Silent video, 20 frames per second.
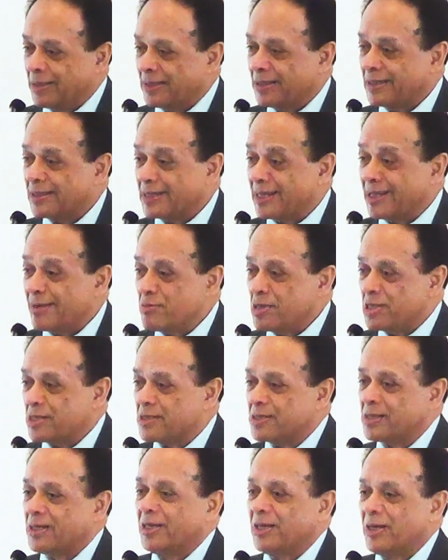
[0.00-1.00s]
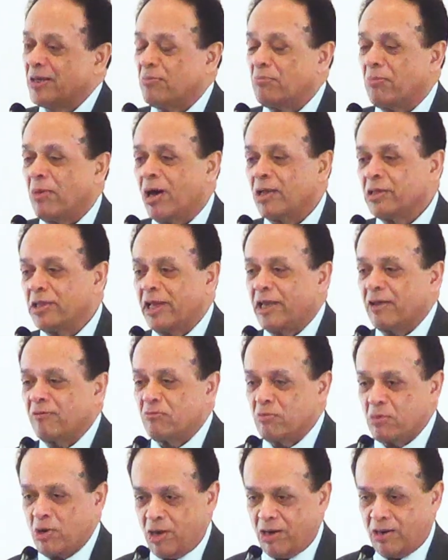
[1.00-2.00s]
His name is
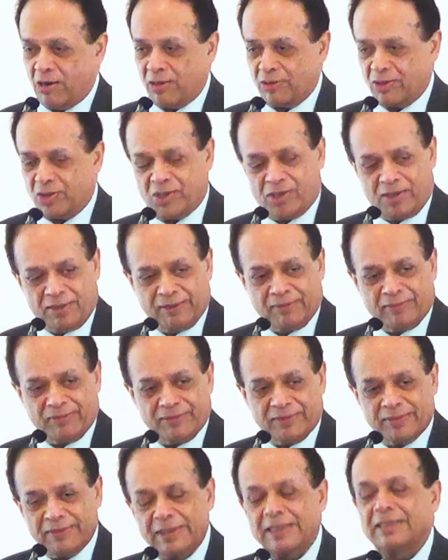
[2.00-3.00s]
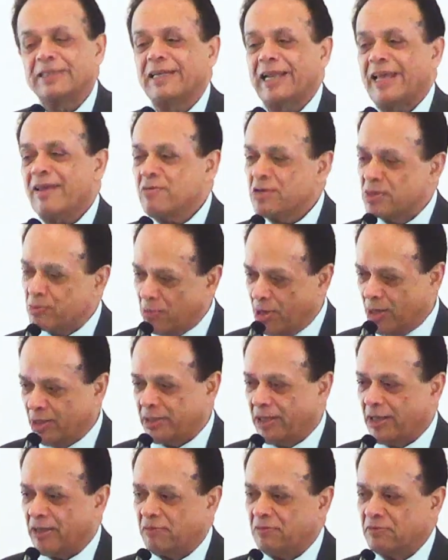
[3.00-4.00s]
Mahadev Maharaj. His name is
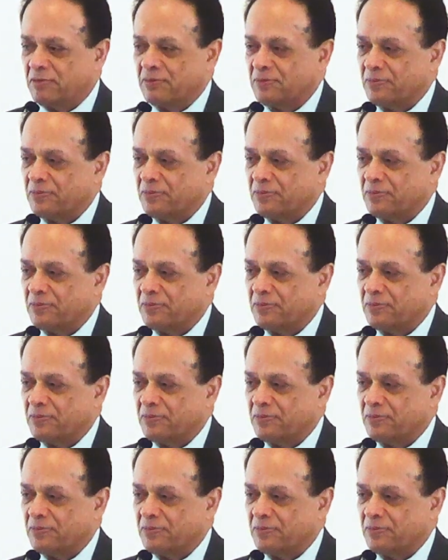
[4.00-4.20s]
Mahadev.